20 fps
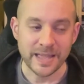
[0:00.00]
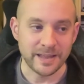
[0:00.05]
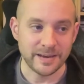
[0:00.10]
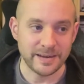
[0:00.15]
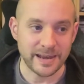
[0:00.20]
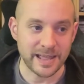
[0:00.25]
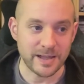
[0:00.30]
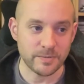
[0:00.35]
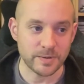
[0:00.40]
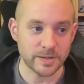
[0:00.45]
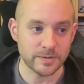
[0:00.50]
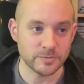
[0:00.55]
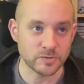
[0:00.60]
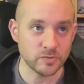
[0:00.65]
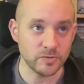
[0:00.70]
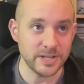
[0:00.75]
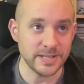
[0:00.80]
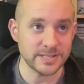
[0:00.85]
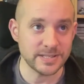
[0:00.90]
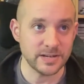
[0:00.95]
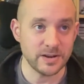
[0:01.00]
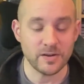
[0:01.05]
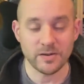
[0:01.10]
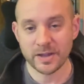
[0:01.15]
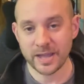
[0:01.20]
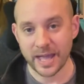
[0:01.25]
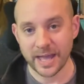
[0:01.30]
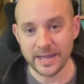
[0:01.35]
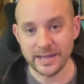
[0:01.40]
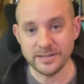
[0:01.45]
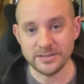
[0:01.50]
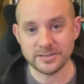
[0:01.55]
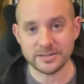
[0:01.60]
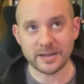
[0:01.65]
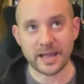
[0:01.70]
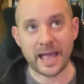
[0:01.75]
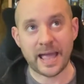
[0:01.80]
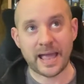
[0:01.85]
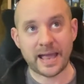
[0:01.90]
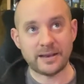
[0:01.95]
Now, it was released in
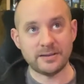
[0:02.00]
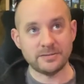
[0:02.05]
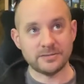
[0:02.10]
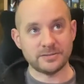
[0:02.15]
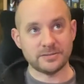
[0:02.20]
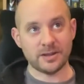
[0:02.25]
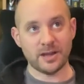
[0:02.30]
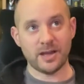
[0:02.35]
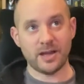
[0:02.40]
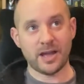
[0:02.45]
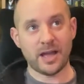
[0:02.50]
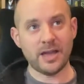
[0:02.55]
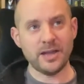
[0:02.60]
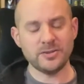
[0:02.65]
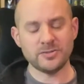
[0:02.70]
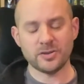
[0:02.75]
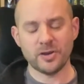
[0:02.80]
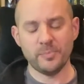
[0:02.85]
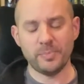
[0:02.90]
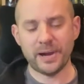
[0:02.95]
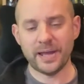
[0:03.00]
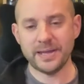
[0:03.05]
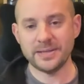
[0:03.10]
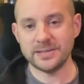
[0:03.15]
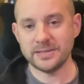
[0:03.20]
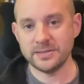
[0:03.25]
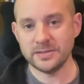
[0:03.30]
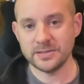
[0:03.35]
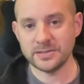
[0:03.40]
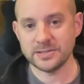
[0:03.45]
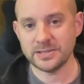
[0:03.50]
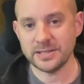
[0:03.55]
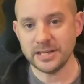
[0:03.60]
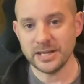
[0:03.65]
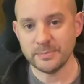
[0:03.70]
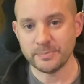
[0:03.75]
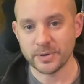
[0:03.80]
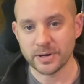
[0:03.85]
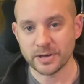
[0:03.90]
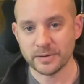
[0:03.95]
arcades and I used to go and play it in the
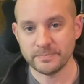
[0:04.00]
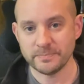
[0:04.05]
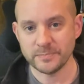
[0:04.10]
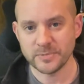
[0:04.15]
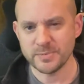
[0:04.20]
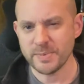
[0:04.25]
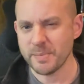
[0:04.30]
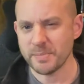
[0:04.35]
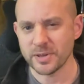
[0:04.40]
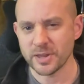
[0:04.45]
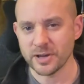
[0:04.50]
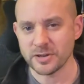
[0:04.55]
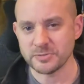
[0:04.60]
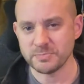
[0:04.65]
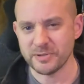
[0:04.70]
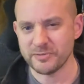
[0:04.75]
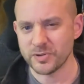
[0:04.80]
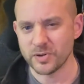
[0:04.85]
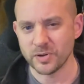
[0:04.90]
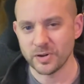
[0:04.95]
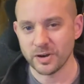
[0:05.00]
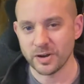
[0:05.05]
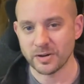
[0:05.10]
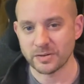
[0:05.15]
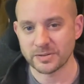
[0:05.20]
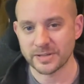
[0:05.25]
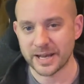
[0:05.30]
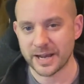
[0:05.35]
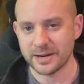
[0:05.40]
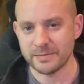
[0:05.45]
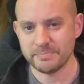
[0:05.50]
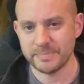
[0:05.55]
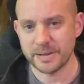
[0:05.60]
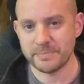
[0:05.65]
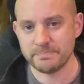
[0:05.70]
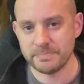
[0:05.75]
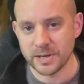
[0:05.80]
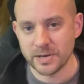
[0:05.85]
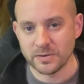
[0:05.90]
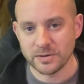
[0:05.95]
cinema. Do you remember those before lockdown?
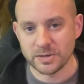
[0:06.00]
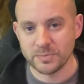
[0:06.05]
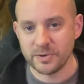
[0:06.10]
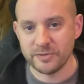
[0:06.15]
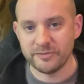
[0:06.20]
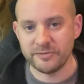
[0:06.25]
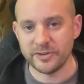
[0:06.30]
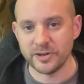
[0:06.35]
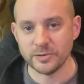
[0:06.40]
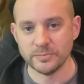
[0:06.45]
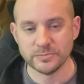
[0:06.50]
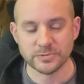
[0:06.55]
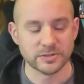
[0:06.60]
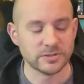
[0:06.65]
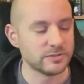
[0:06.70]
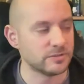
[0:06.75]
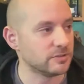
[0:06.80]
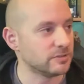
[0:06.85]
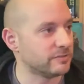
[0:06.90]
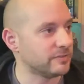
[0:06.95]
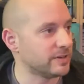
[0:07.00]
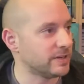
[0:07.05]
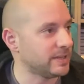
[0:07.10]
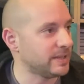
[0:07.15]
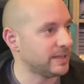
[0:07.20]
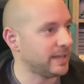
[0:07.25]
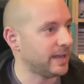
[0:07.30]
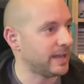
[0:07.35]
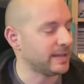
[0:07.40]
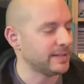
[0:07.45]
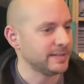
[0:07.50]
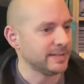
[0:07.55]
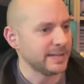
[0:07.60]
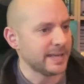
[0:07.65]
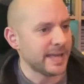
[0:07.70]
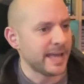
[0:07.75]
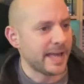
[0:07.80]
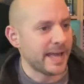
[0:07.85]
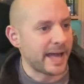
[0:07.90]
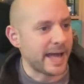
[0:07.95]
Big building with films and stuff in it, yeah.
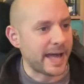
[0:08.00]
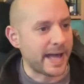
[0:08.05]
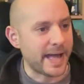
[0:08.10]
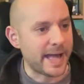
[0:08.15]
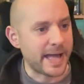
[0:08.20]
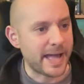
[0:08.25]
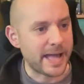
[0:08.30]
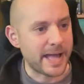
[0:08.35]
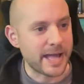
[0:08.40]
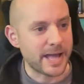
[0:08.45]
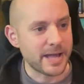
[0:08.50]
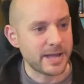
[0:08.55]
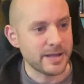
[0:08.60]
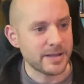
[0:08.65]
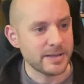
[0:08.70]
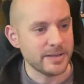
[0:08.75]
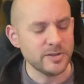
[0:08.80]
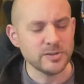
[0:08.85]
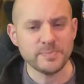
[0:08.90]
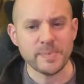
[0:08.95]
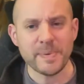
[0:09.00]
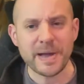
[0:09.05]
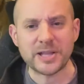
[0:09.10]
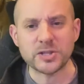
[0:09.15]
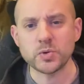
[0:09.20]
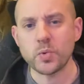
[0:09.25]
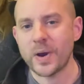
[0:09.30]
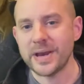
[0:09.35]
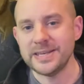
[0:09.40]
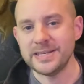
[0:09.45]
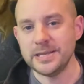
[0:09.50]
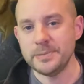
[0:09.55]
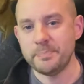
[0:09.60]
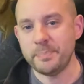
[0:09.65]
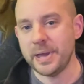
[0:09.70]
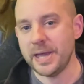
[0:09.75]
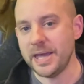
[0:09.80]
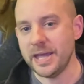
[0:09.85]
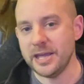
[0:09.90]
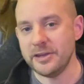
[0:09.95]
Used to be about
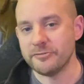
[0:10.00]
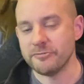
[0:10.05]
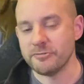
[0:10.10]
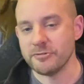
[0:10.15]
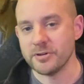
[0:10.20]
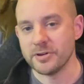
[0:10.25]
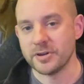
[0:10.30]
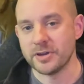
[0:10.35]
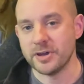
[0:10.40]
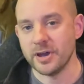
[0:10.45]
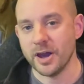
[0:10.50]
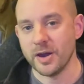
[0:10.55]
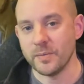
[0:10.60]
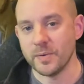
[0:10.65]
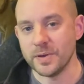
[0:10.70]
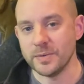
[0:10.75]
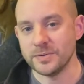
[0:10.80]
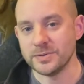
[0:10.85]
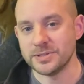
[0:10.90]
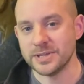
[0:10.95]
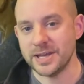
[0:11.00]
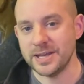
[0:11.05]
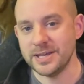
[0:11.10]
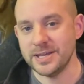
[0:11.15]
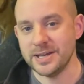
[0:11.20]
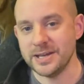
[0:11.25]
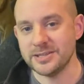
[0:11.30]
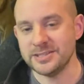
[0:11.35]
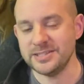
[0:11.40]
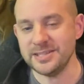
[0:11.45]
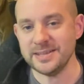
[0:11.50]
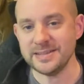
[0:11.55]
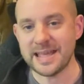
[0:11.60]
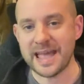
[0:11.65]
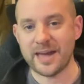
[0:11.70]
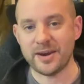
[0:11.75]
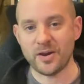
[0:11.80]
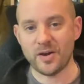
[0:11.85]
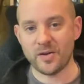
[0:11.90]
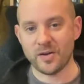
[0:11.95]
20p for a go. It was a
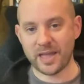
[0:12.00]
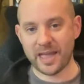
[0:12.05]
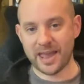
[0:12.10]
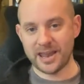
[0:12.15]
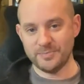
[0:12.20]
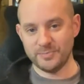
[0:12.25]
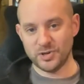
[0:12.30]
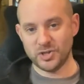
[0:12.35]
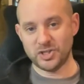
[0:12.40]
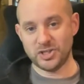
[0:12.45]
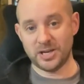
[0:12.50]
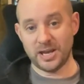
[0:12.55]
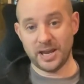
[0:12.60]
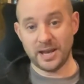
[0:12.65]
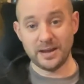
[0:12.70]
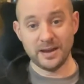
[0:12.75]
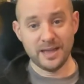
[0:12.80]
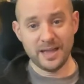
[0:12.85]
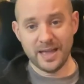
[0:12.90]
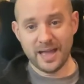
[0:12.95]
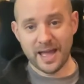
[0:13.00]
sit-down arcade machine.